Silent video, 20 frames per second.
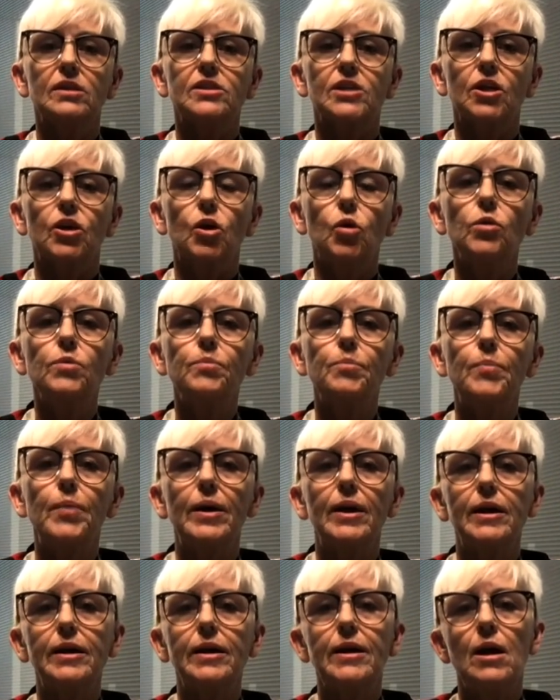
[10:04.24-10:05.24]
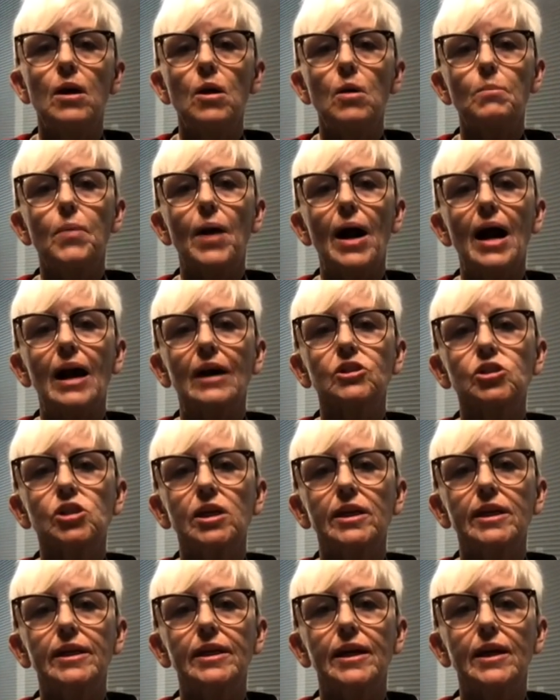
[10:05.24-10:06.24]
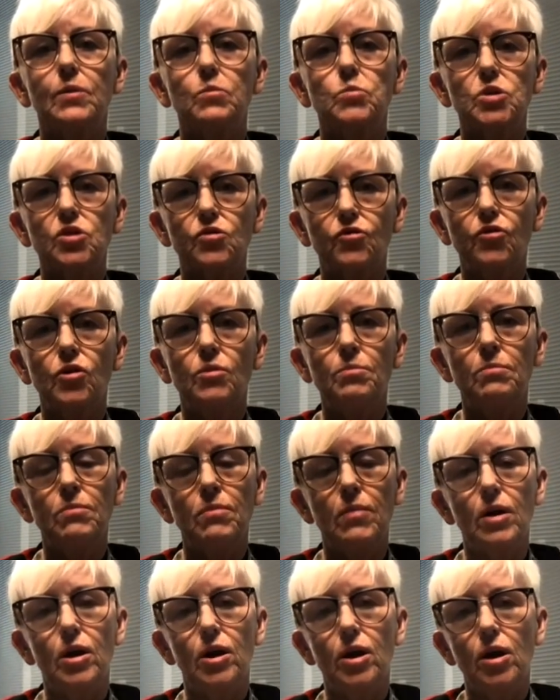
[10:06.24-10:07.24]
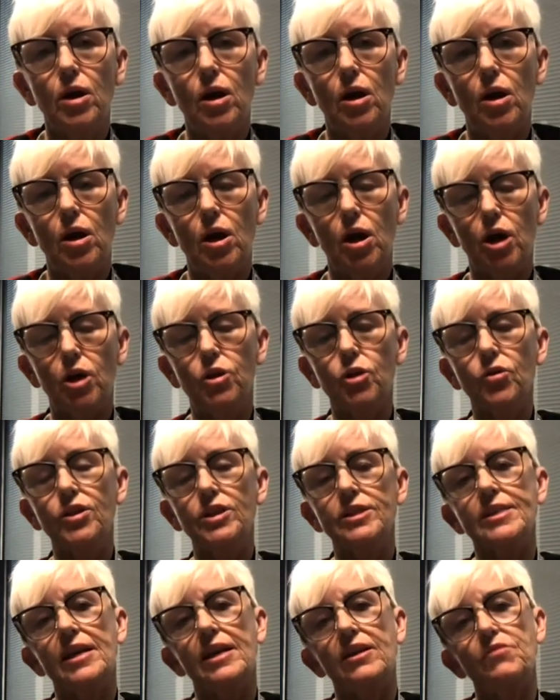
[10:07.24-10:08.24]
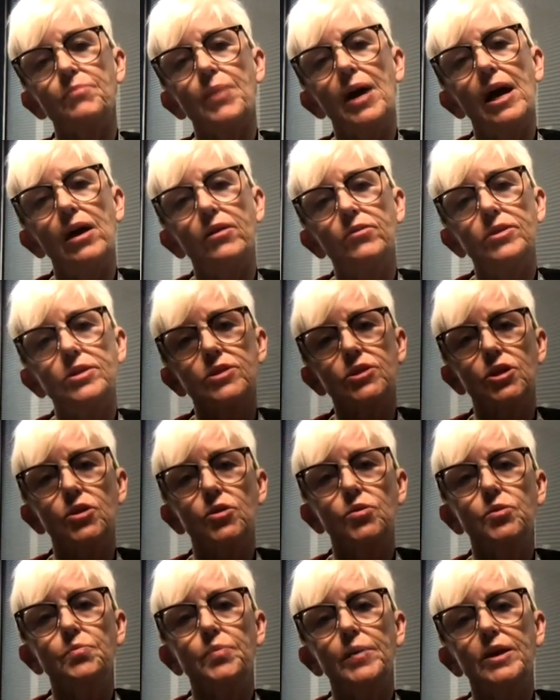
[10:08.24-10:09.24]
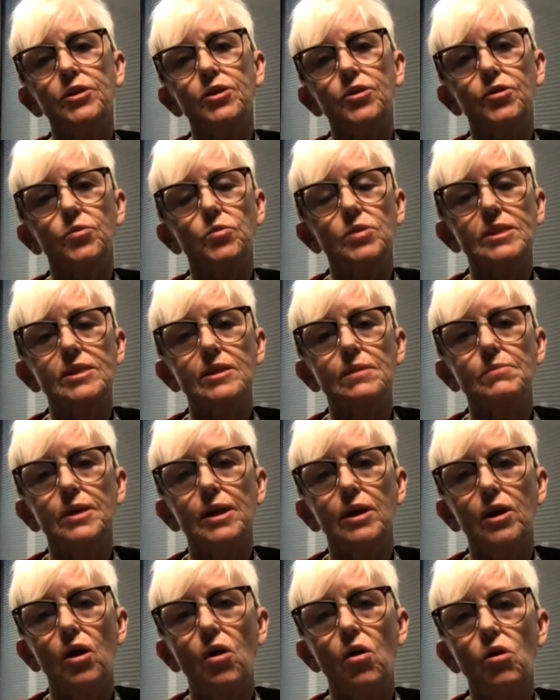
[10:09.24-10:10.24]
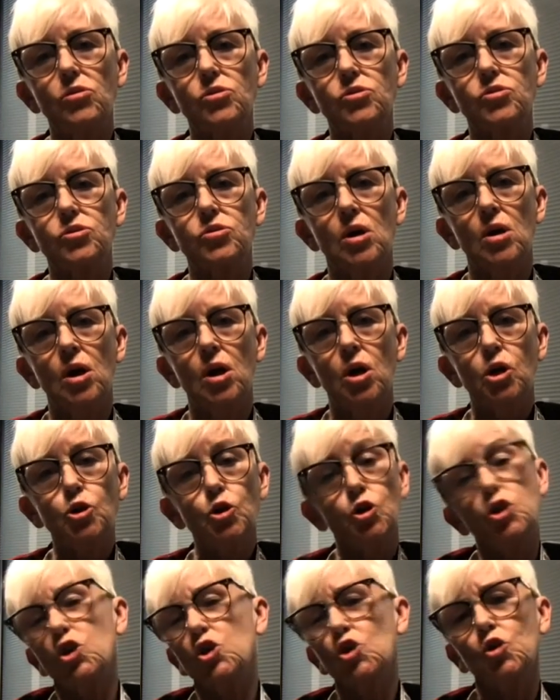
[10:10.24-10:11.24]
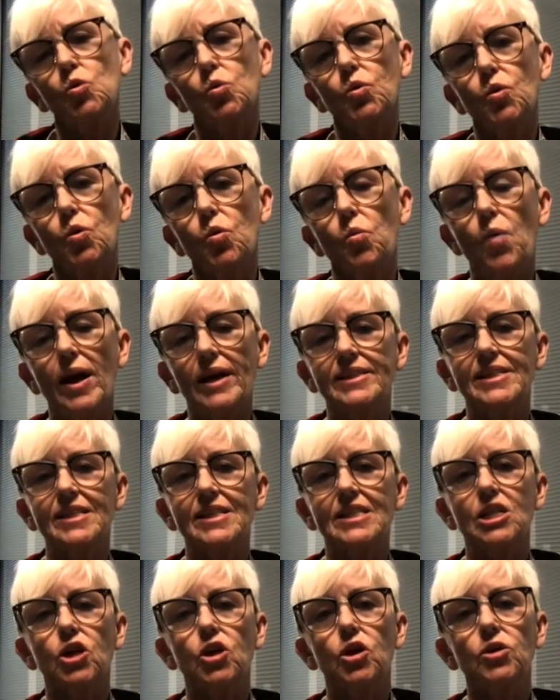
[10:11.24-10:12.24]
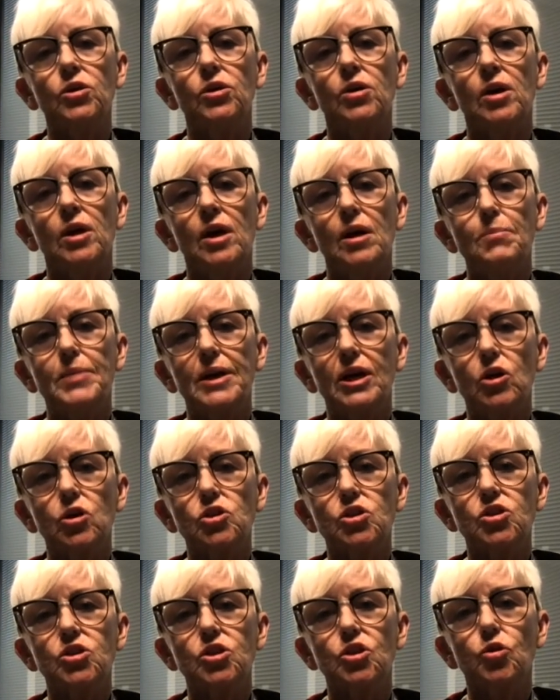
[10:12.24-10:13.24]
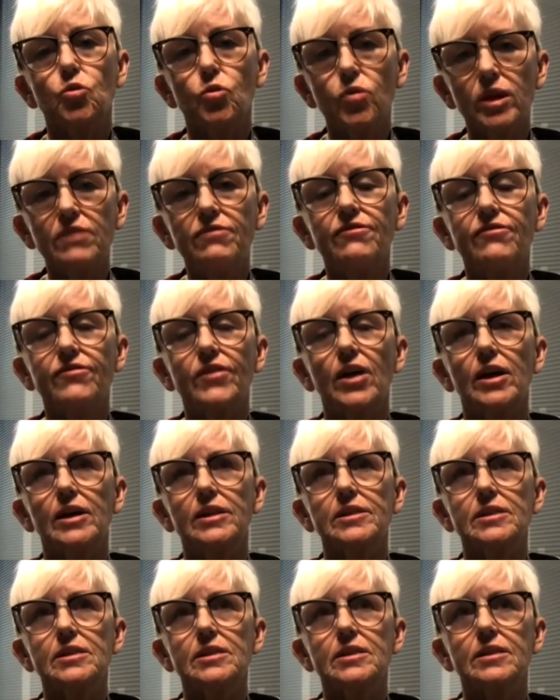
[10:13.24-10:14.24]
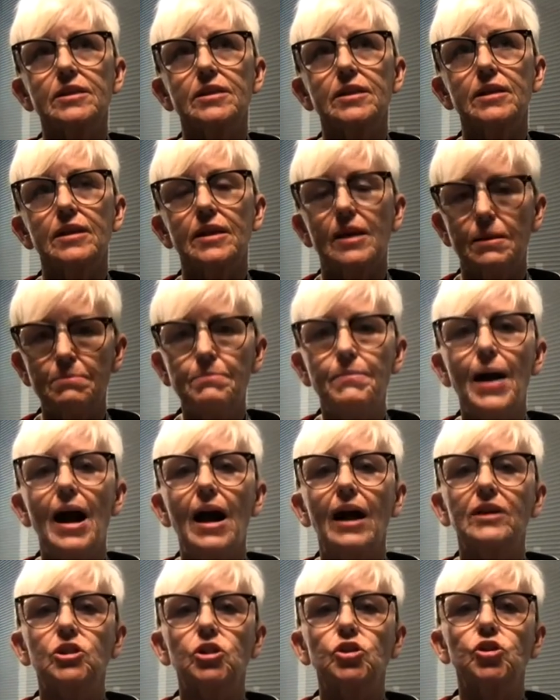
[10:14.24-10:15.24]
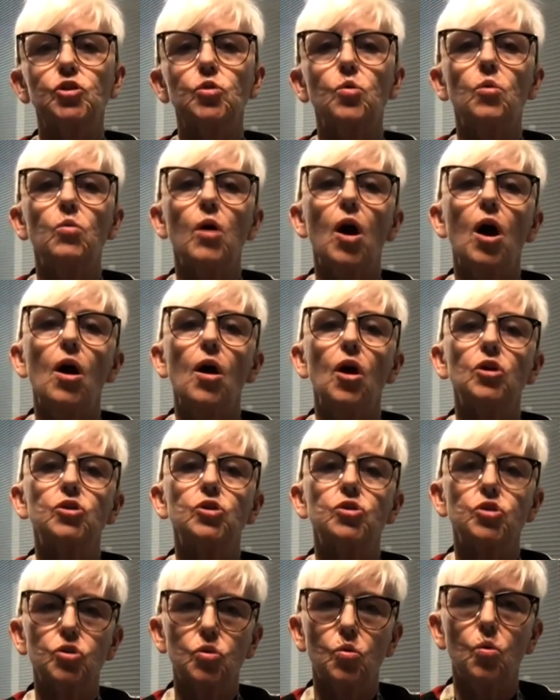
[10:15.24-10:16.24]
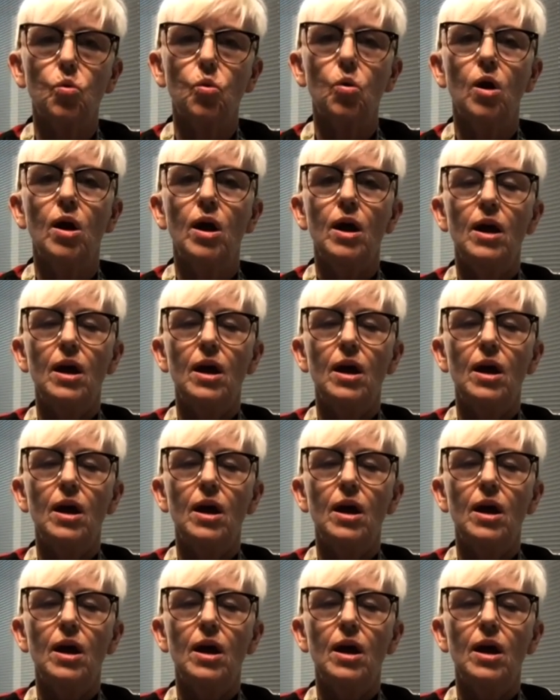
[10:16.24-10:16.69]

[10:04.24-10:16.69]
as it could be, but actually it was from another set of parents who'd been through a similar loss. You just don't know where to turn, because the grief and the impact are so